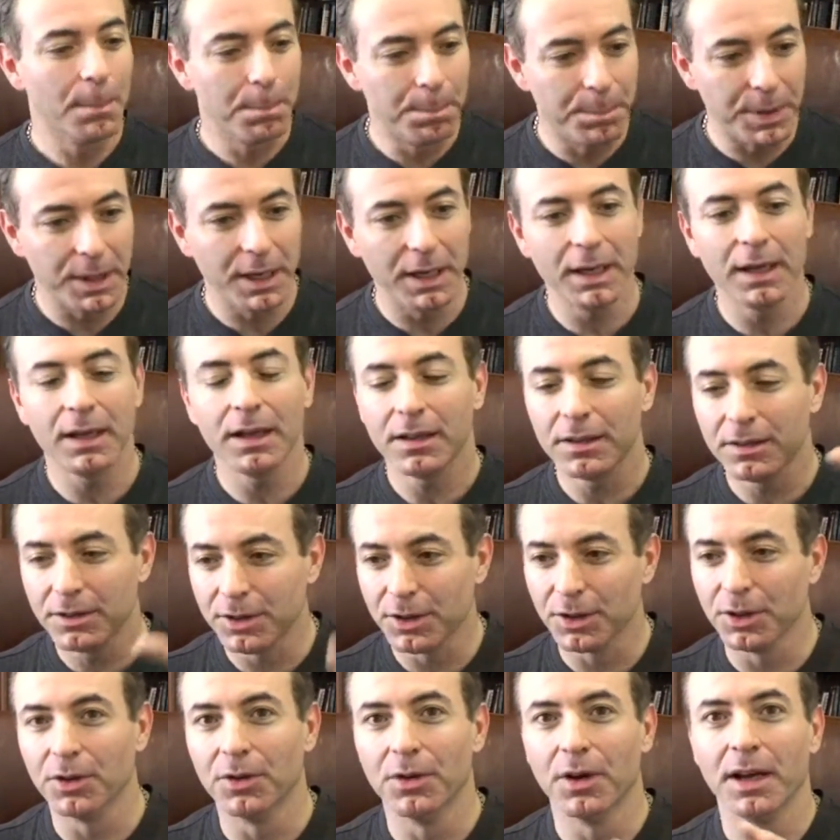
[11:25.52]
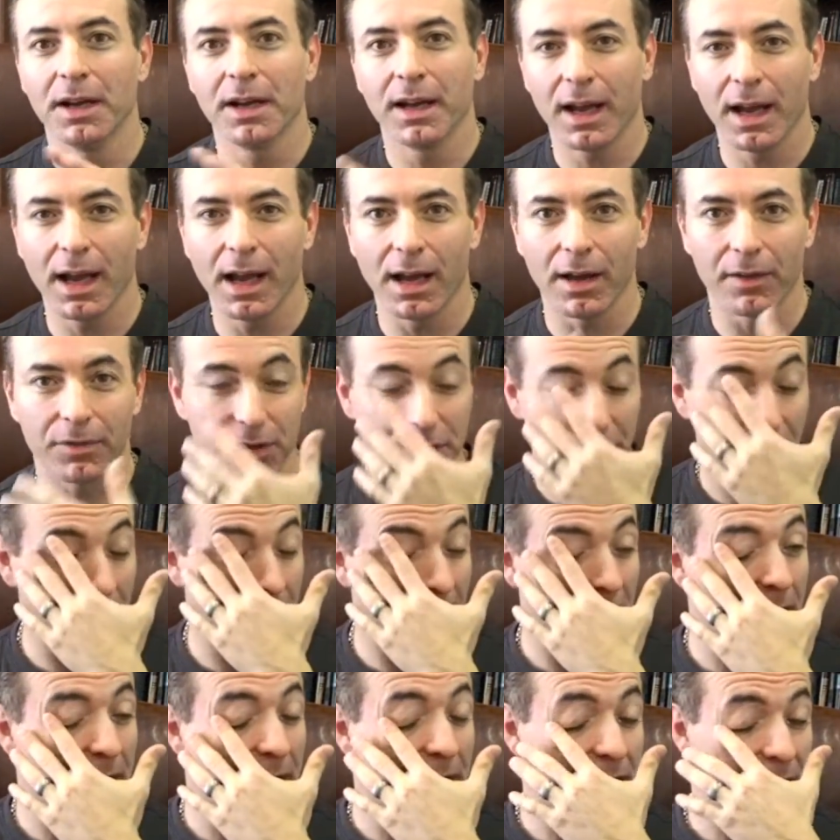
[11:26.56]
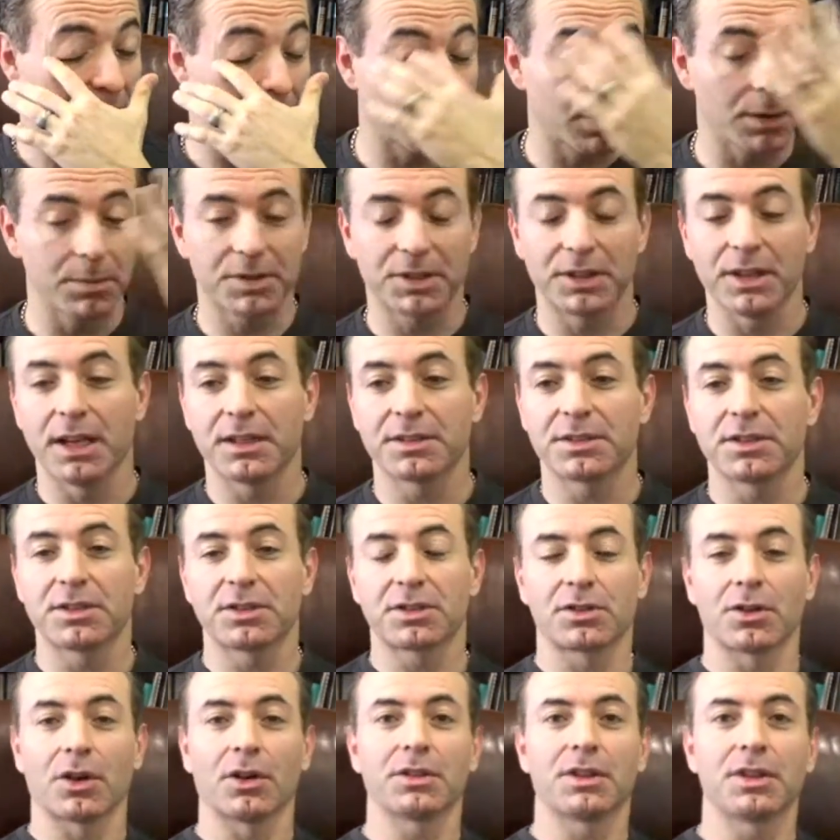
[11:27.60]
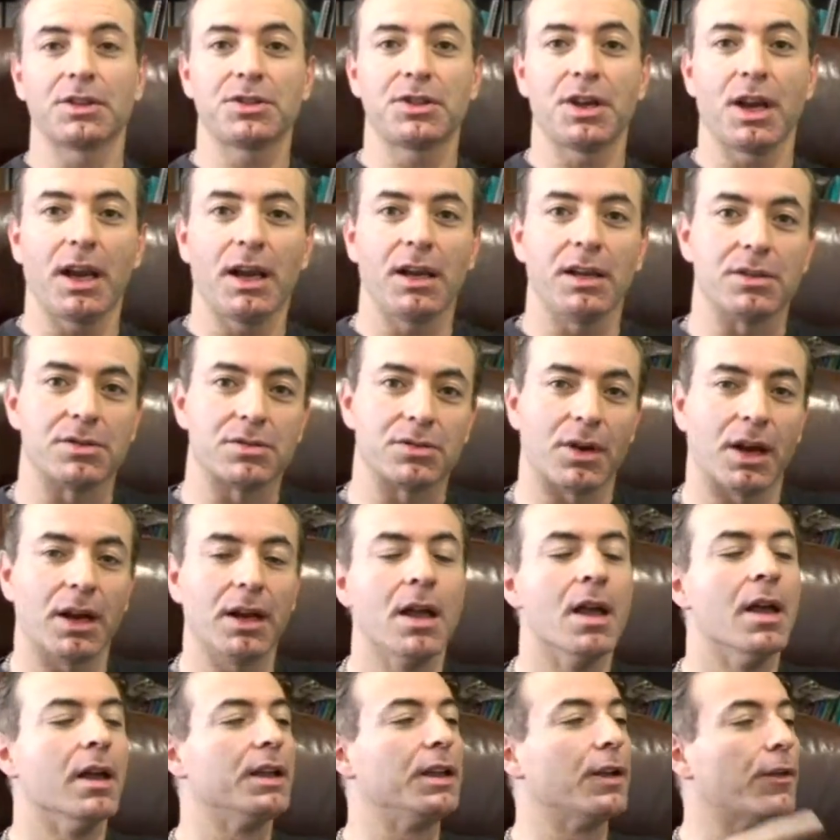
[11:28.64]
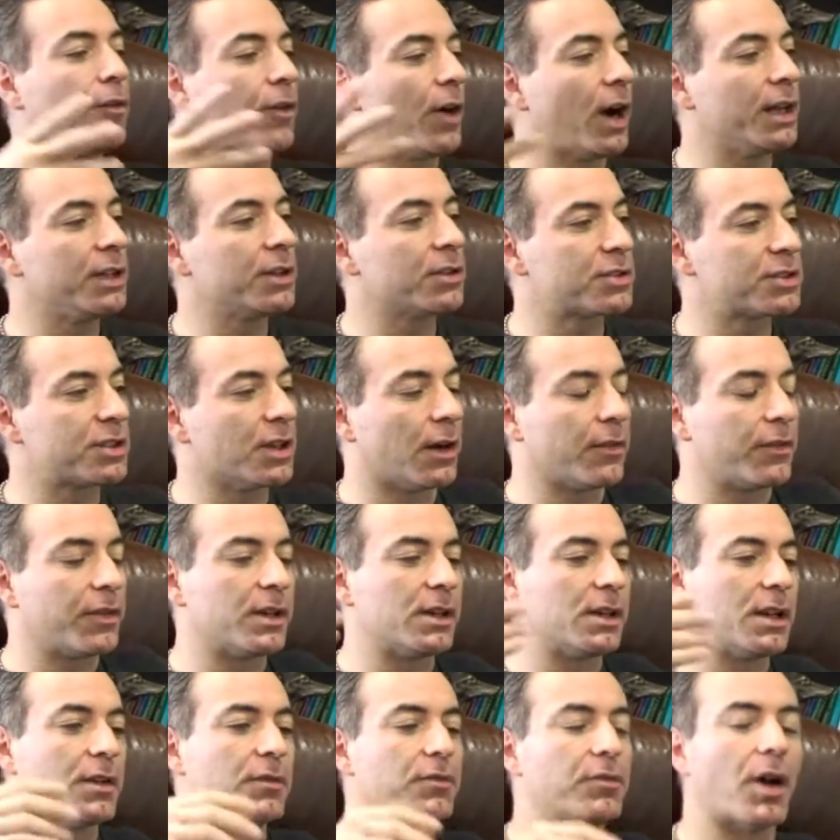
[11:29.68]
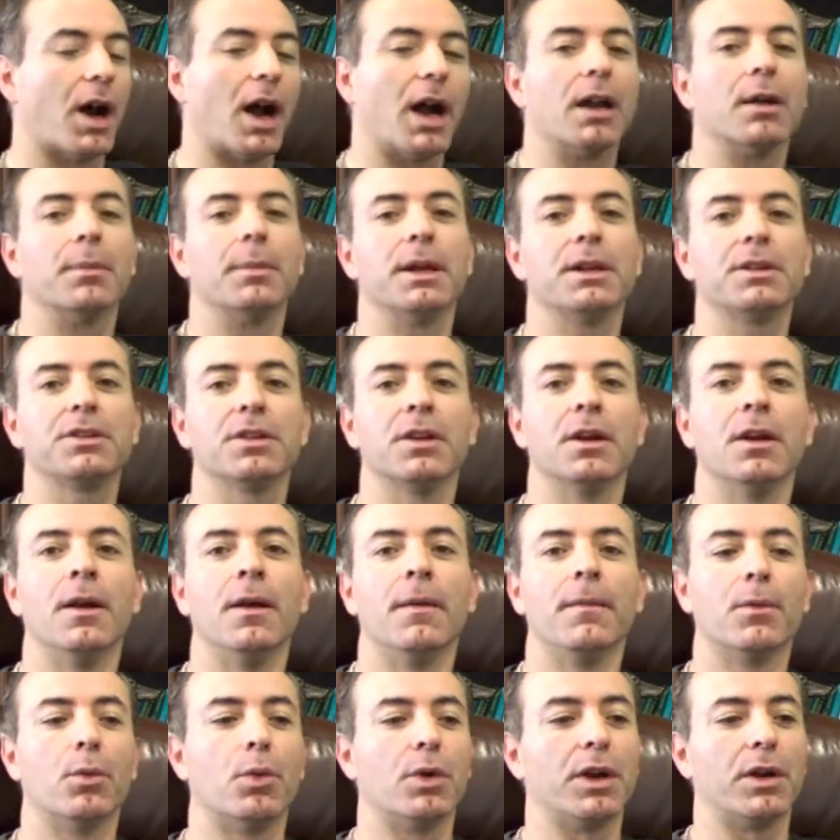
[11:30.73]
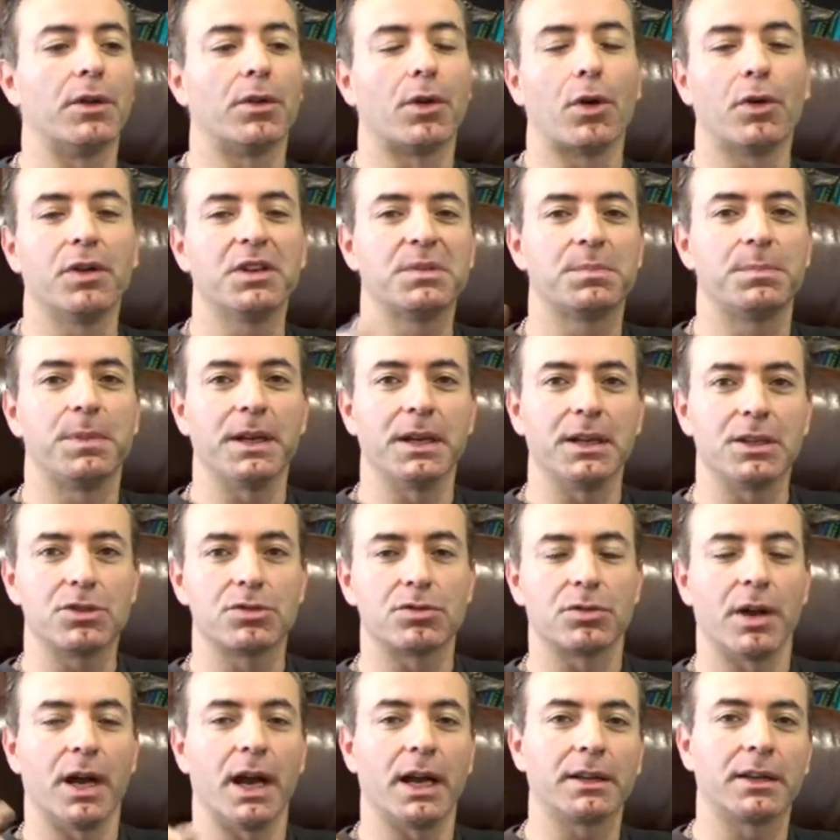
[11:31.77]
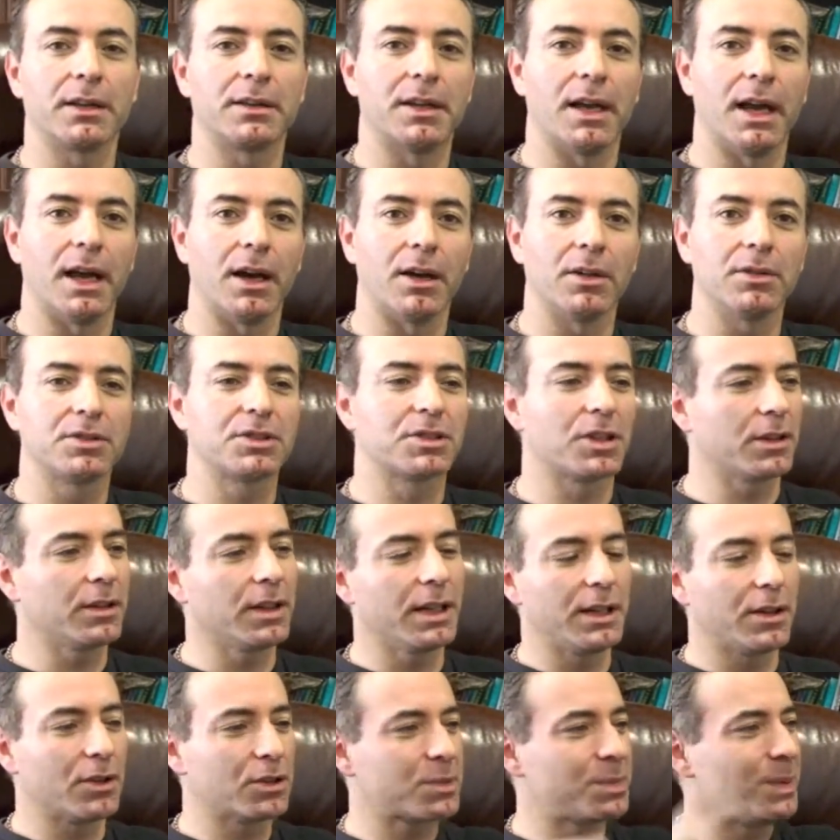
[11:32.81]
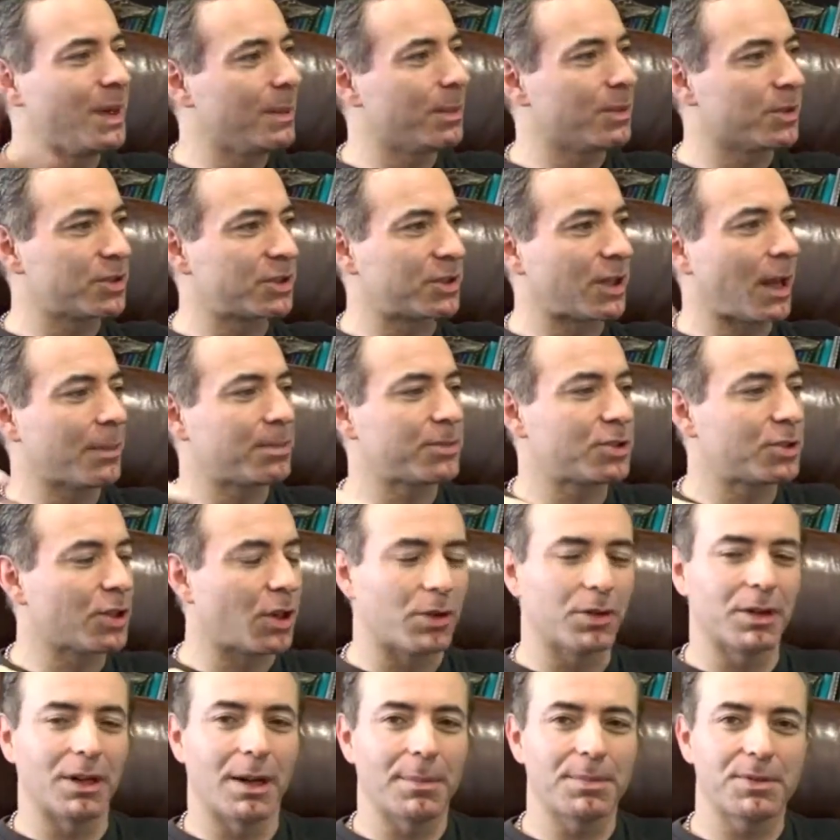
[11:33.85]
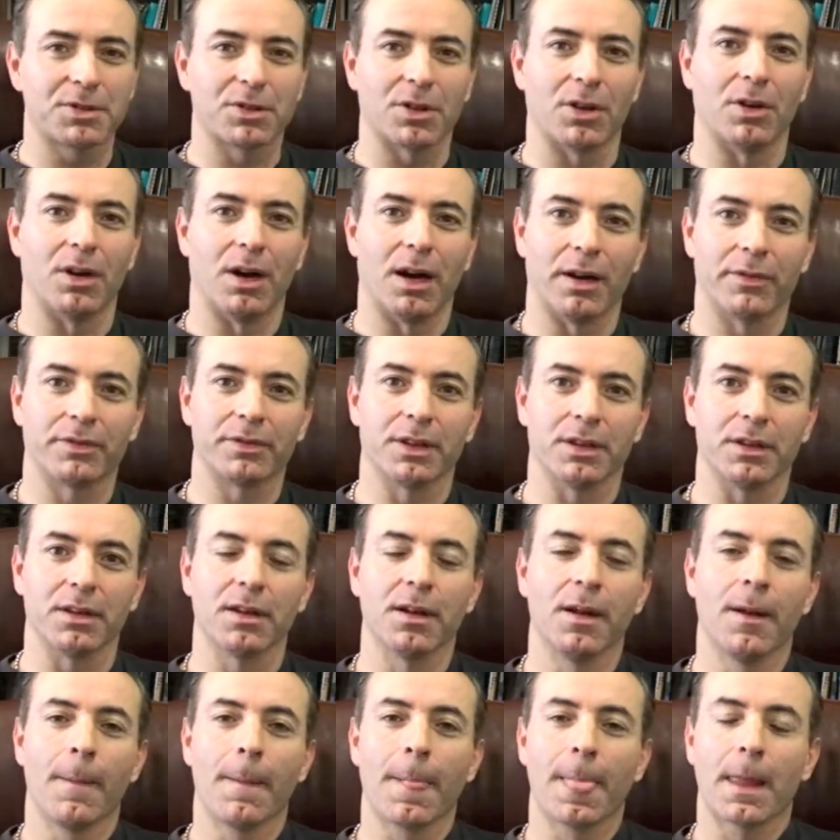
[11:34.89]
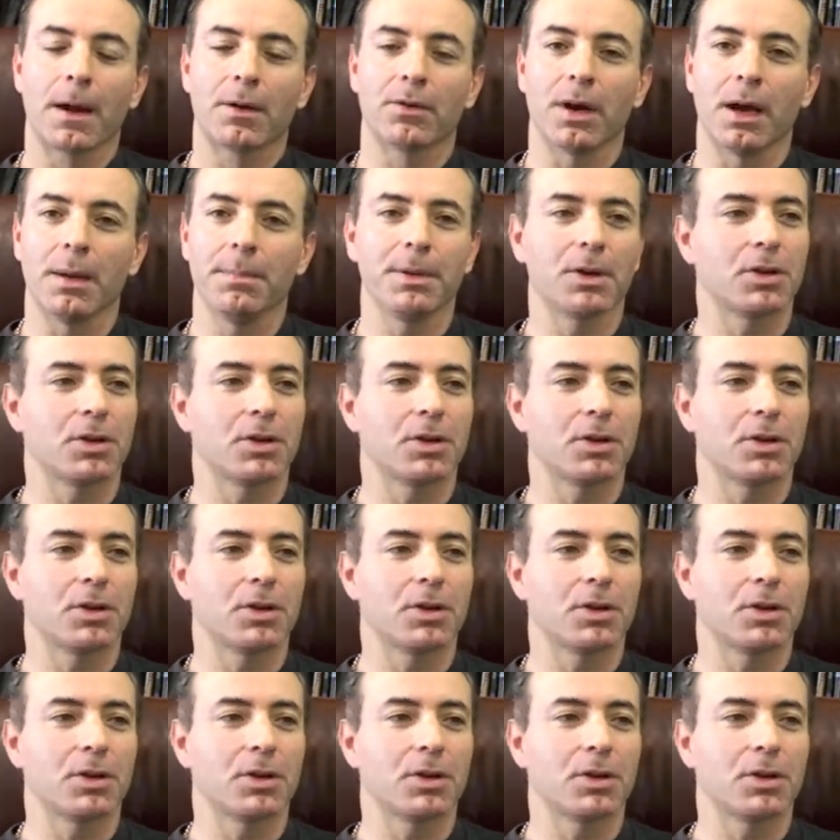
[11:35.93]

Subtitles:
Be, do, and have. Suddenly the circumstances start to change, right? You find yourself in an environment where you're always being dragged down. Suddenly those people stop showing up so often, right?